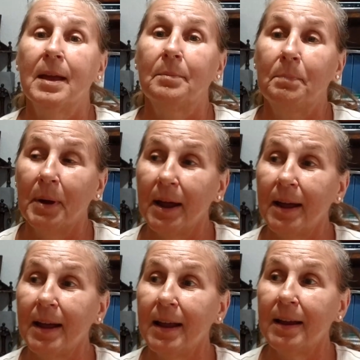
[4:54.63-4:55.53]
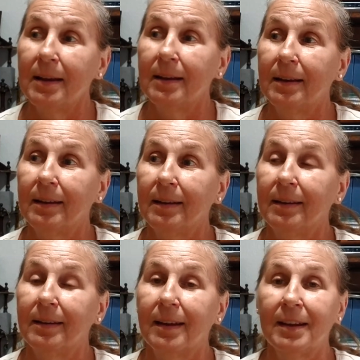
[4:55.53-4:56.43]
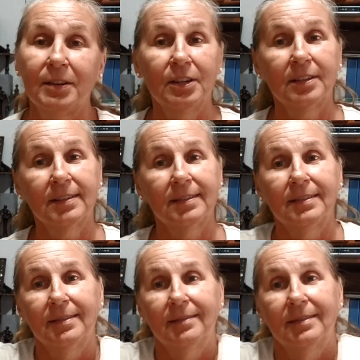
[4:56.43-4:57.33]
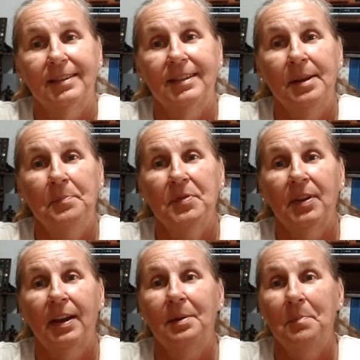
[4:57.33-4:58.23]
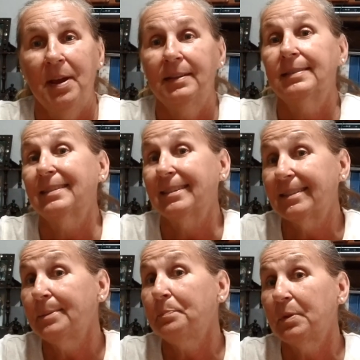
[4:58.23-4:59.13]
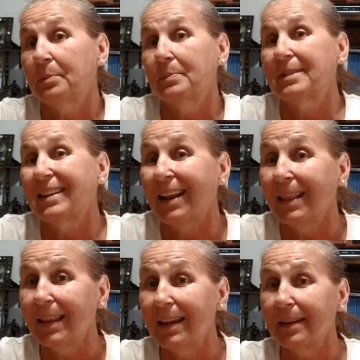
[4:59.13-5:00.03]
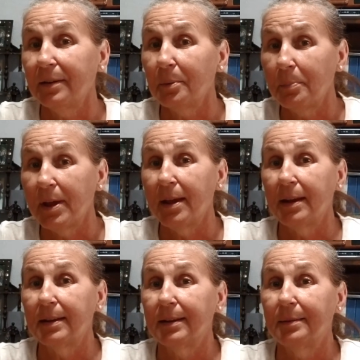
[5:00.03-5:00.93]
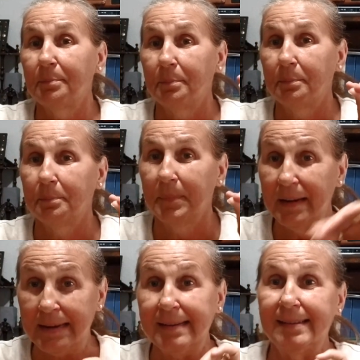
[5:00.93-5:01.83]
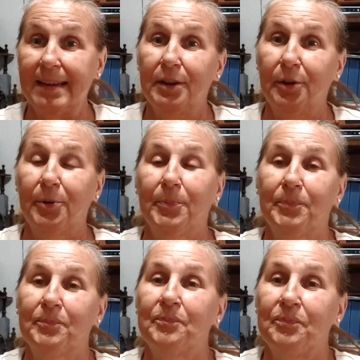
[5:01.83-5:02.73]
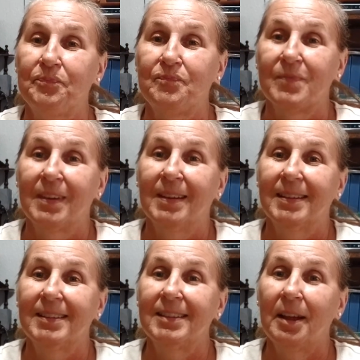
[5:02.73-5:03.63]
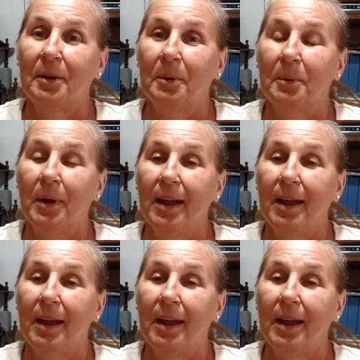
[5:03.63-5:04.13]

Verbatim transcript: but it just seems like it makes the symptoms a little bit easier. So